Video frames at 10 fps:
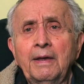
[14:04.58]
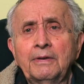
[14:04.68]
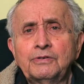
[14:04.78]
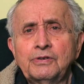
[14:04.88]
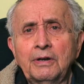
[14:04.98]

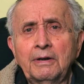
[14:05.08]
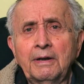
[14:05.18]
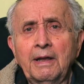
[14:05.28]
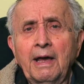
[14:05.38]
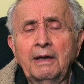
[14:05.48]
And
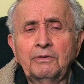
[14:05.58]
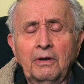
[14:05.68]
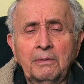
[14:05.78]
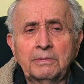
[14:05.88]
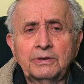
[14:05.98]
sure, I
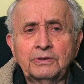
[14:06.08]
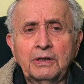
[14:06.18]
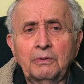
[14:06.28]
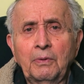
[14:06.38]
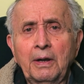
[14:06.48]
told him, I
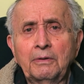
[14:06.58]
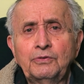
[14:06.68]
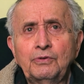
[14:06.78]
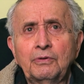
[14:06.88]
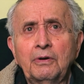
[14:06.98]
said, why
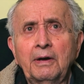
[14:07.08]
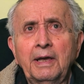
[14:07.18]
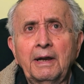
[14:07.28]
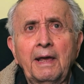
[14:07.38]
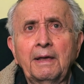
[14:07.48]
don't you go
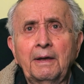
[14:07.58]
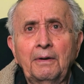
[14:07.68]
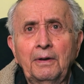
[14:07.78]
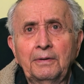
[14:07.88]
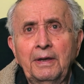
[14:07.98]
ahead, I
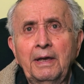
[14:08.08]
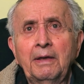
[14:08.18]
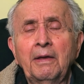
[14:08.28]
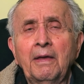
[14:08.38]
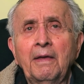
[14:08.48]
got all
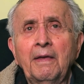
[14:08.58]
day.